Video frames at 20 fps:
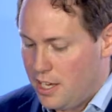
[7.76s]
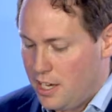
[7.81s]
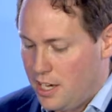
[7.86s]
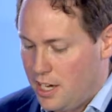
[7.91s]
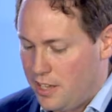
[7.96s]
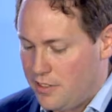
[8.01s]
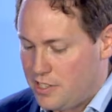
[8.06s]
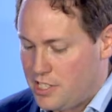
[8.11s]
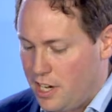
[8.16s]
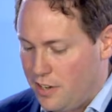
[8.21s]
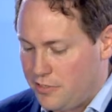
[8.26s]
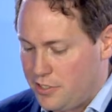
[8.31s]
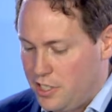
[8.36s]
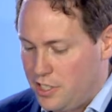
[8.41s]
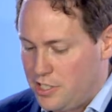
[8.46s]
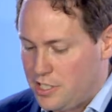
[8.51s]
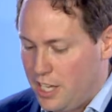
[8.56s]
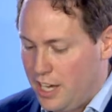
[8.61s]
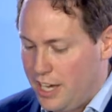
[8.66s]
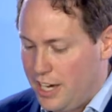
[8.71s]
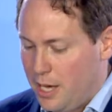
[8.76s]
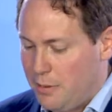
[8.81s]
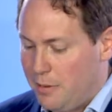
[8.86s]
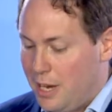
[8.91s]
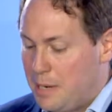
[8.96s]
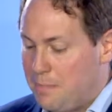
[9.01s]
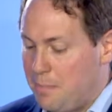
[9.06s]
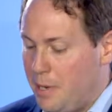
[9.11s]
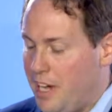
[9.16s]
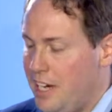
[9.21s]
this afternoon's lineup,
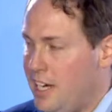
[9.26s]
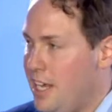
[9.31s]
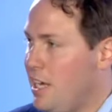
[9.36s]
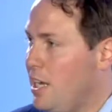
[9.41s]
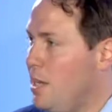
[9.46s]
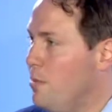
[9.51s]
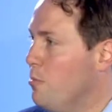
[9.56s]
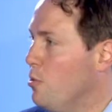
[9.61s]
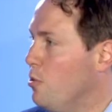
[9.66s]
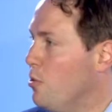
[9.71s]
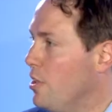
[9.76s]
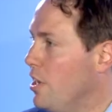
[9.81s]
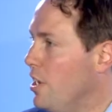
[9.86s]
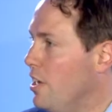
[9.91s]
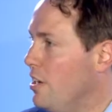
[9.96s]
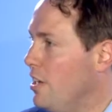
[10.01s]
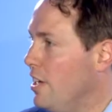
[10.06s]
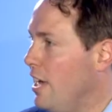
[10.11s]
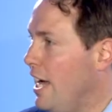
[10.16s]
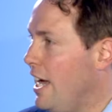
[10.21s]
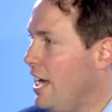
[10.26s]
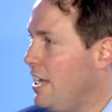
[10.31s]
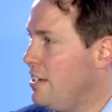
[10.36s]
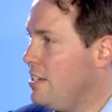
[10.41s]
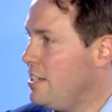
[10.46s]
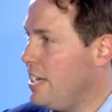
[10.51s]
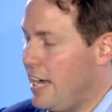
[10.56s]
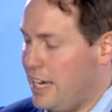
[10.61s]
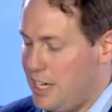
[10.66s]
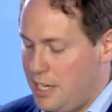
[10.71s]
led by Nicky Morgan and
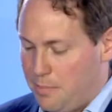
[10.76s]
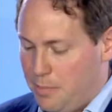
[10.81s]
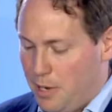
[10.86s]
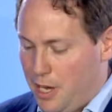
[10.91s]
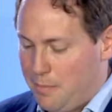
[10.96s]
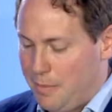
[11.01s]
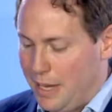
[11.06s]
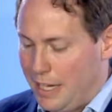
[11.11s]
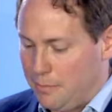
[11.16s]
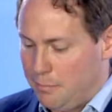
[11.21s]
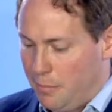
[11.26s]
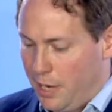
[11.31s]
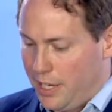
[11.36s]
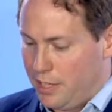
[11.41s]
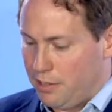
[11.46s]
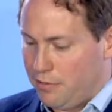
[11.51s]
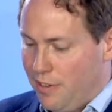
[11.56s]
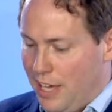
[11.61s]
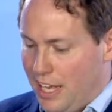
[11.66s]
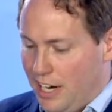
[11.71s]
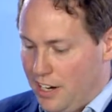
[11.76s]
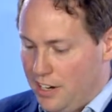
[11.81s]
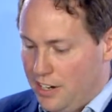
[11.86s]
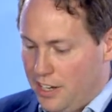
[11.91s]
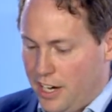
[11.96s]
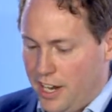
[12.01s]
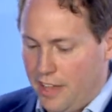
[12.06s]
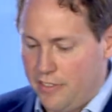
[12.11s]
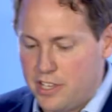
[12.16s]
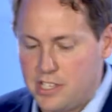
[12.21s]
aided by Michael Fallon
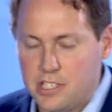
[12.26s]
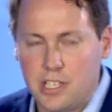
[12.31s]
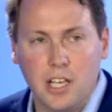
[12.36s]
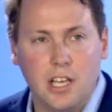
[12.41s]
and others.